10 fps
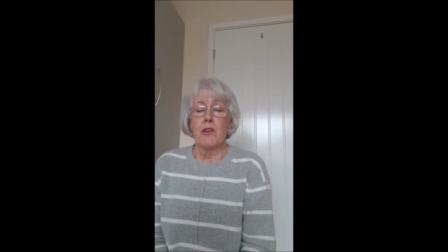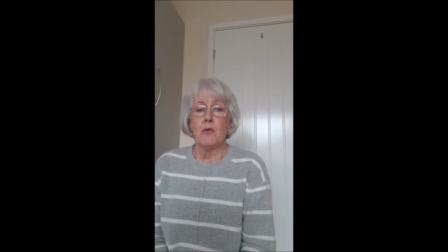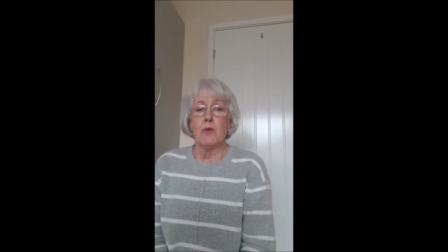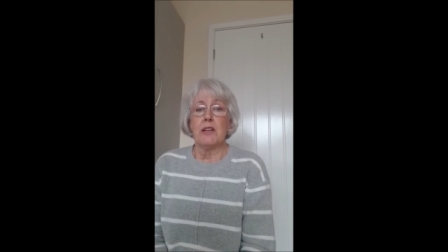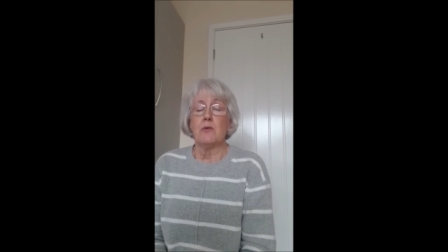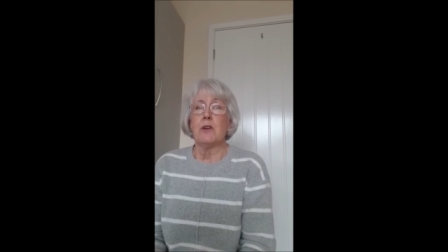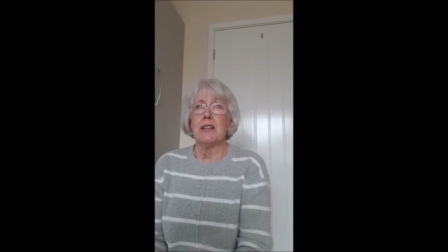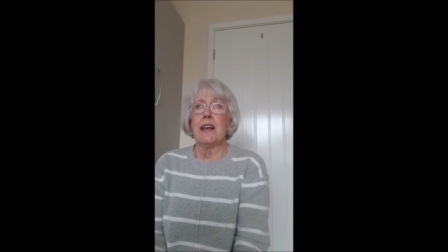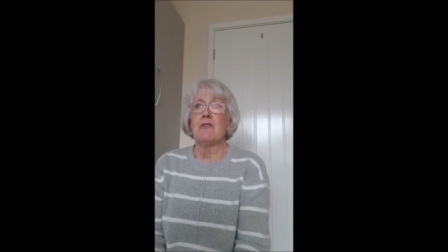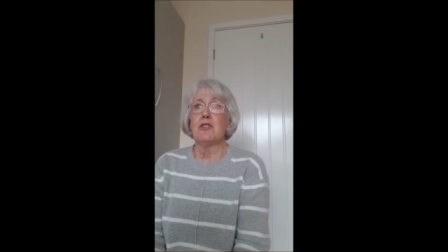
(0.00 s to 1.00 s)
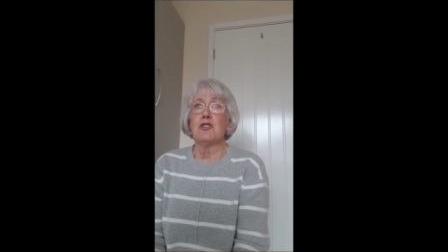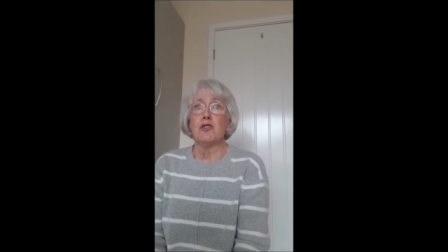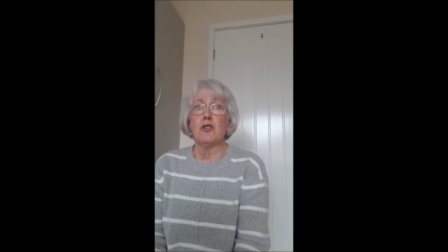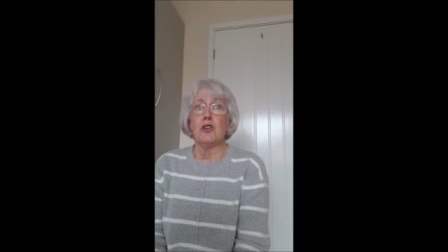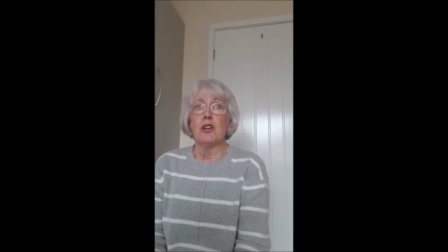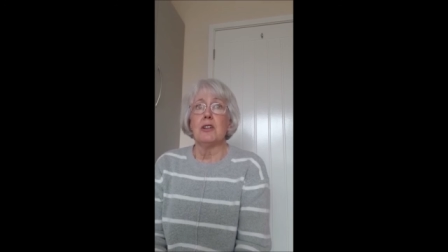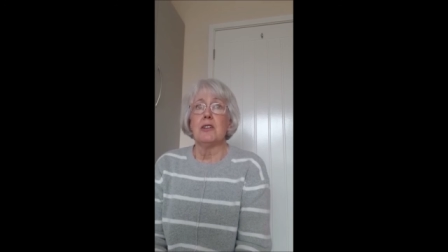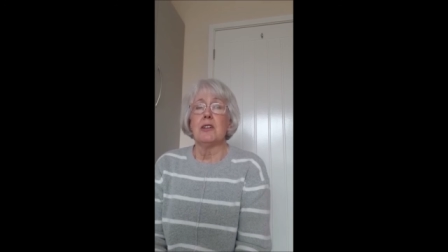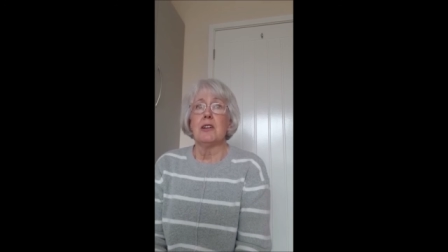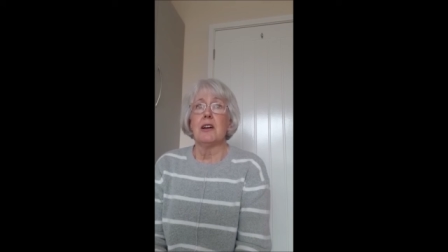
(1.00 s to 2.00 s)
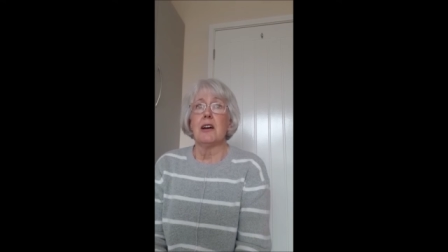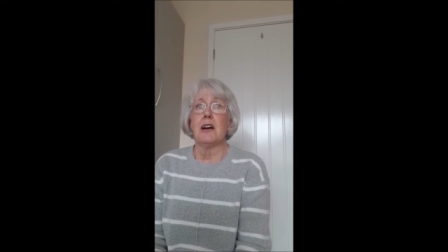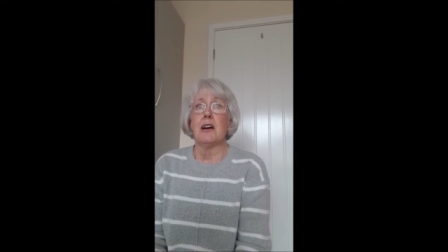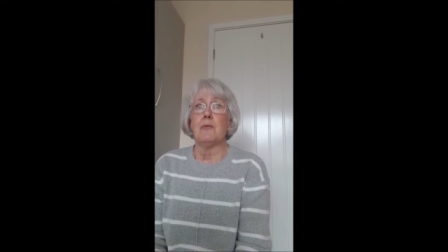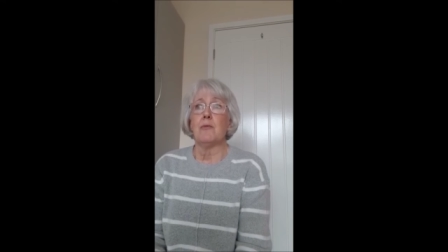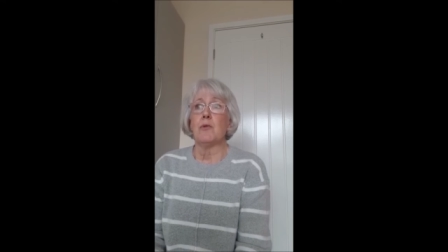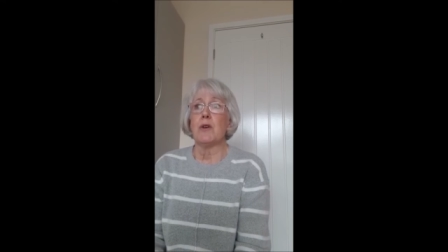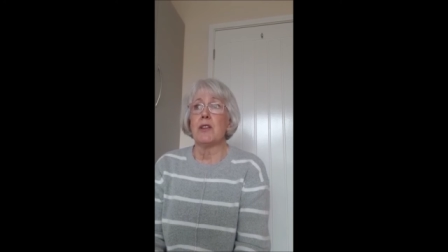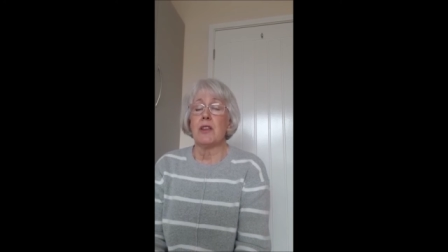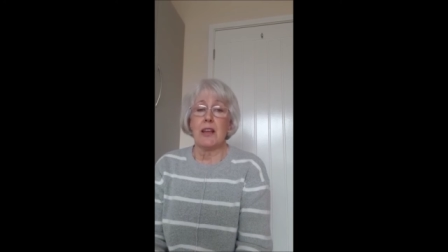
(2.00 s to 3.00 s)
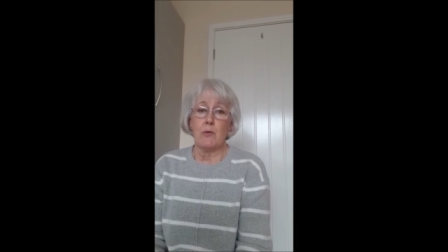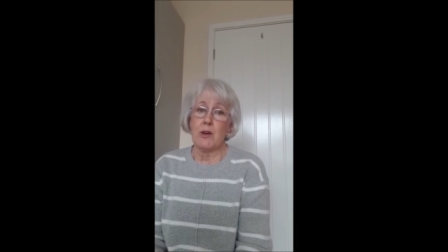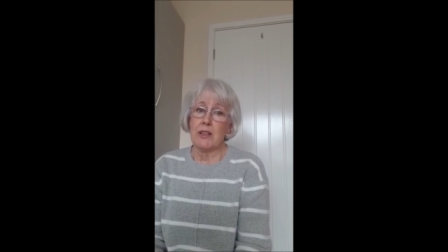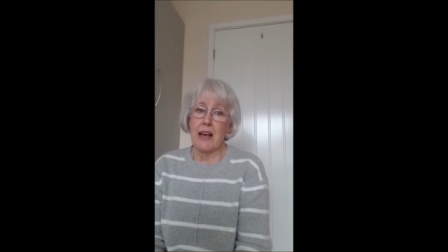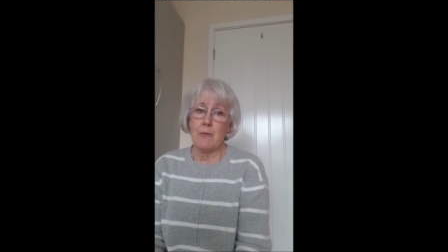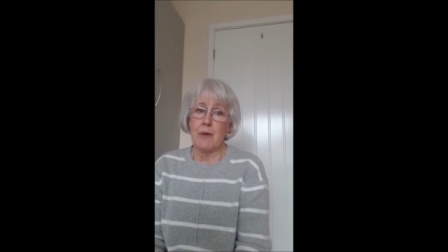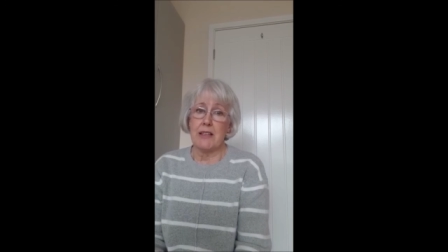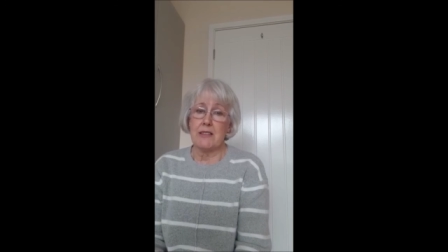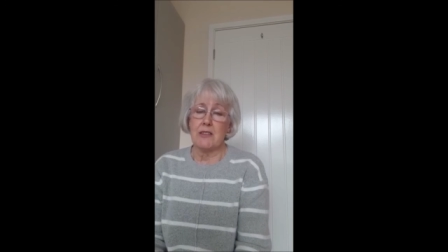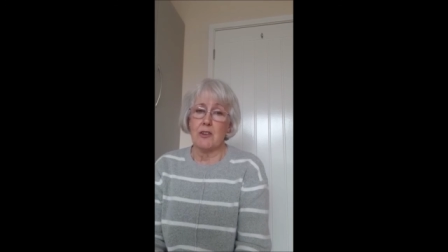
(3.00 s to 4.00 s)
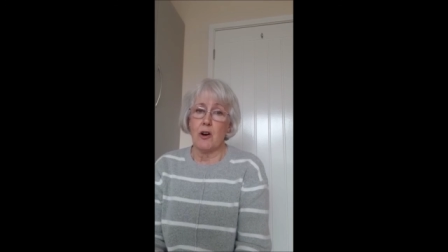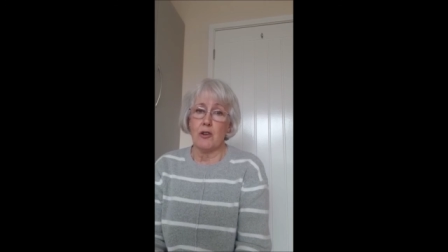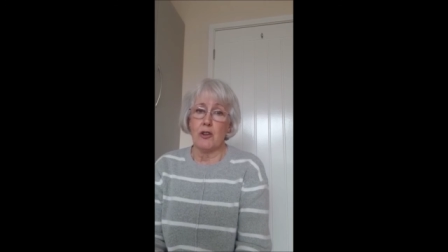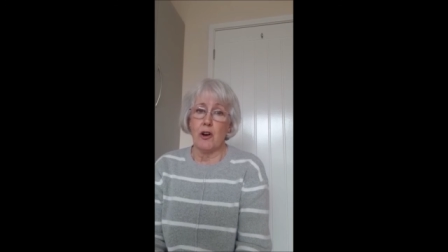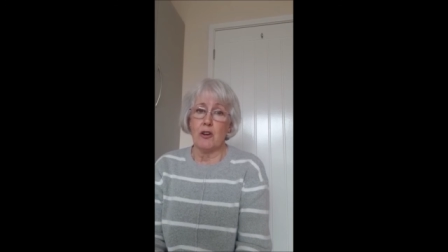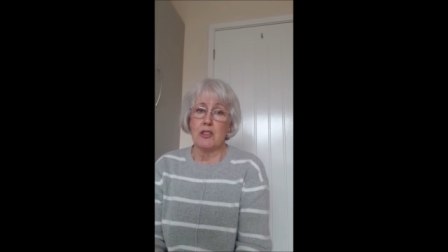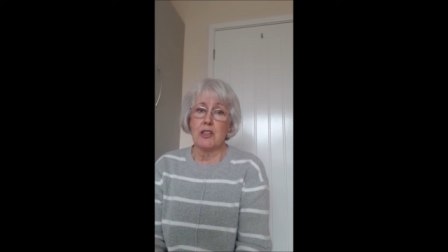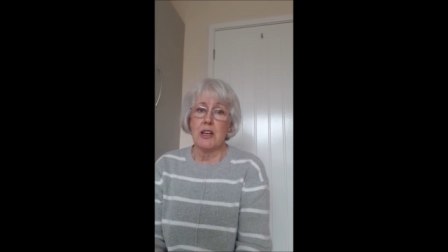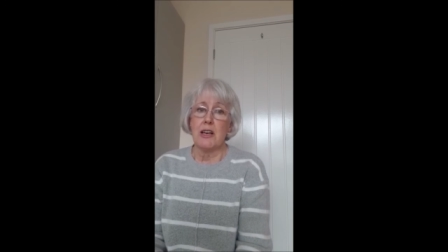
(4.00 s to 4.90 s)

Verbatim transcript: we, we're never sure um, whether they will get better or not.